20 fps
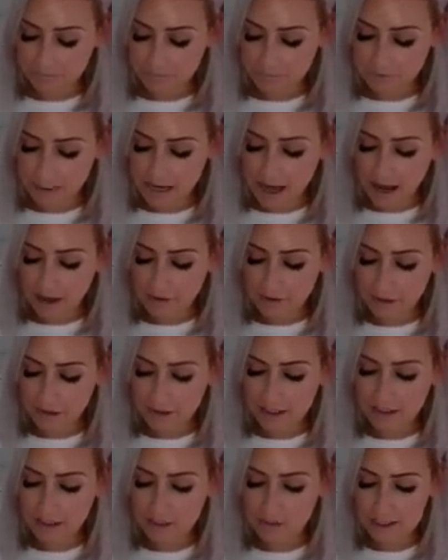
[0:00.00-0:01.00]
the other
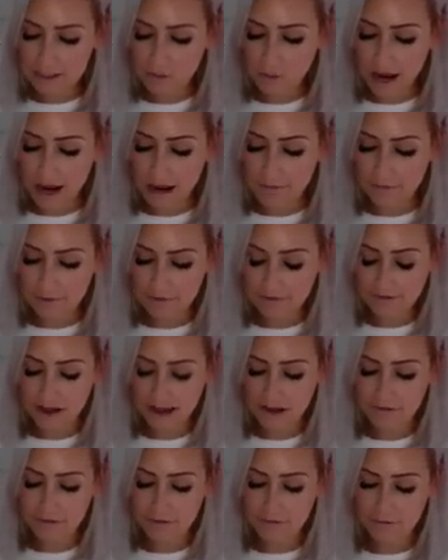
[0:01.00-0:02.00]
thing that was quite
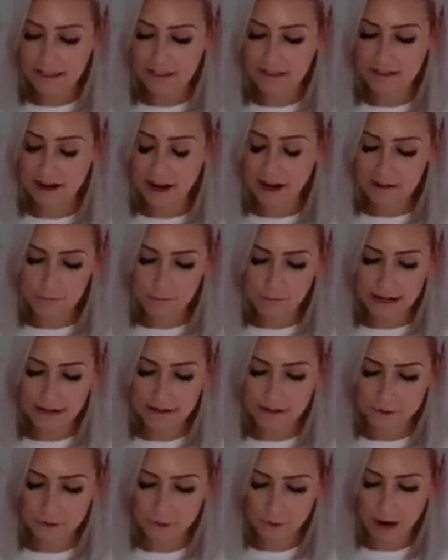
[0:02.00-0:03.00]
profound for me that I read
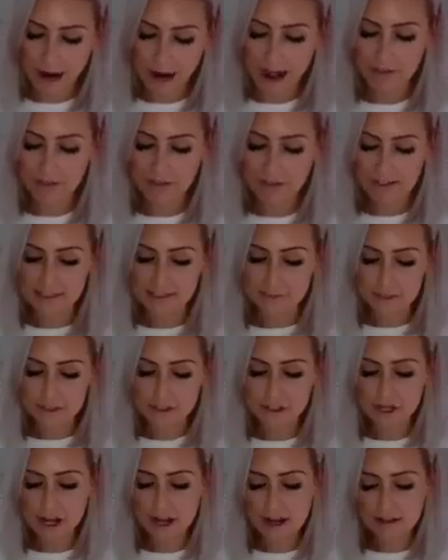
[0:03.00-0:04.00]
throughout this
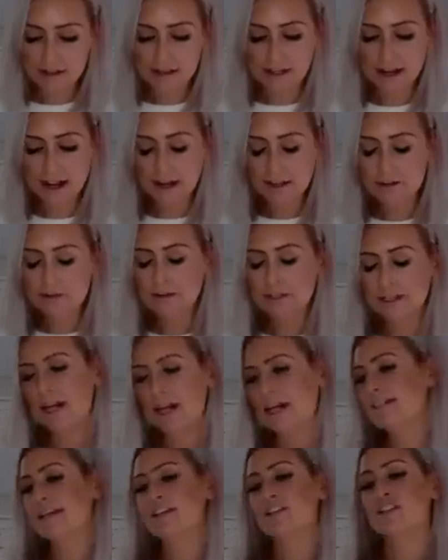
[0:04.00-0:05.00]
was the other
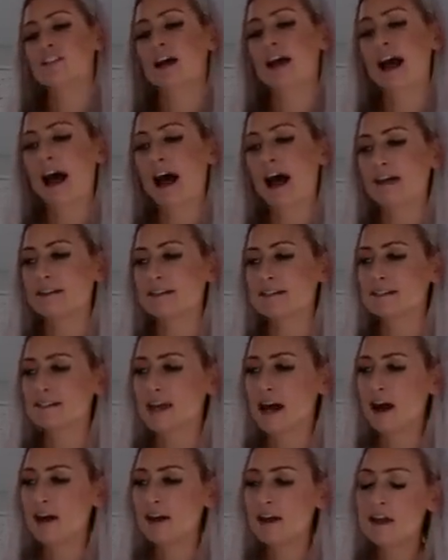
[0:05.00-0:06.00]
realization I had is
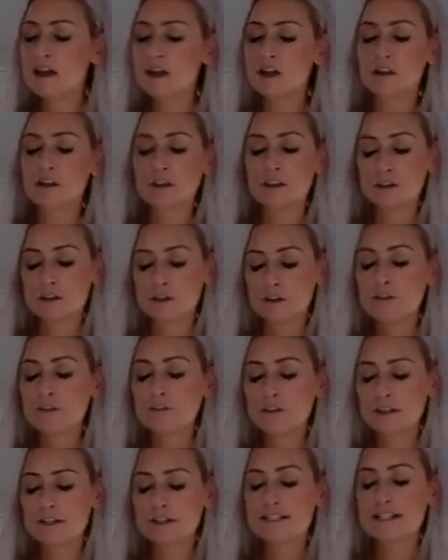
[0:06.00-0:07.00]
that, you know, the
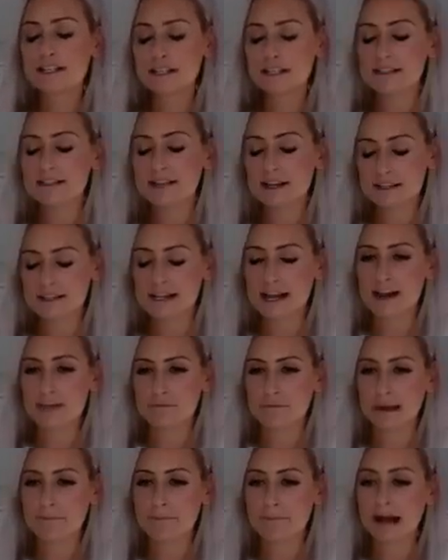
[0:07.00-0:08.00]
universe does have
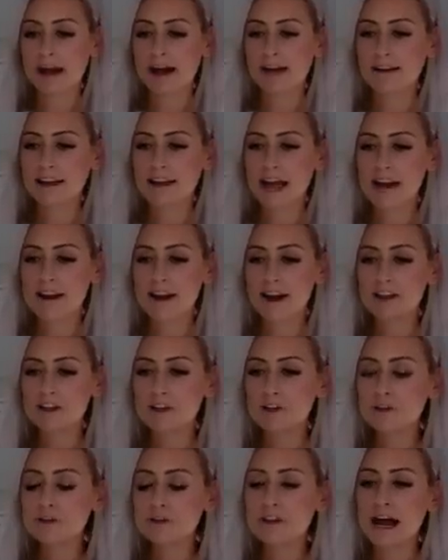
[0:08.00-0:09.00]
my back, and I
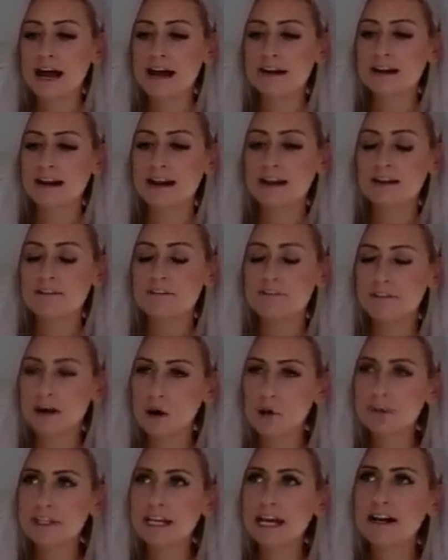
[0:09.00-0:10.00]
knew that, and I
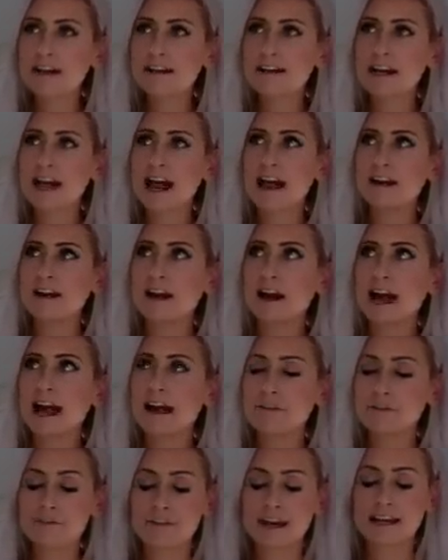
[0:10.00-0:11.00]
felt that, and I
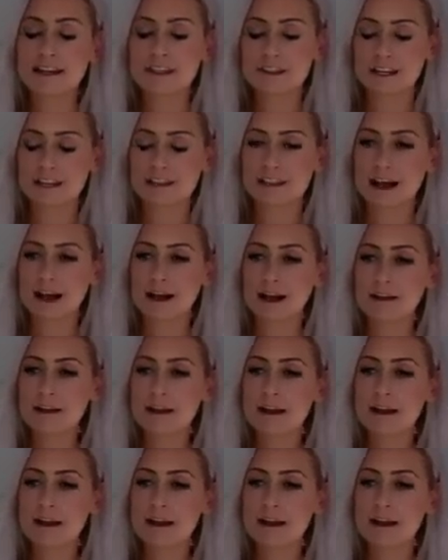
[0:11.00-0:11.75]
had faith in that.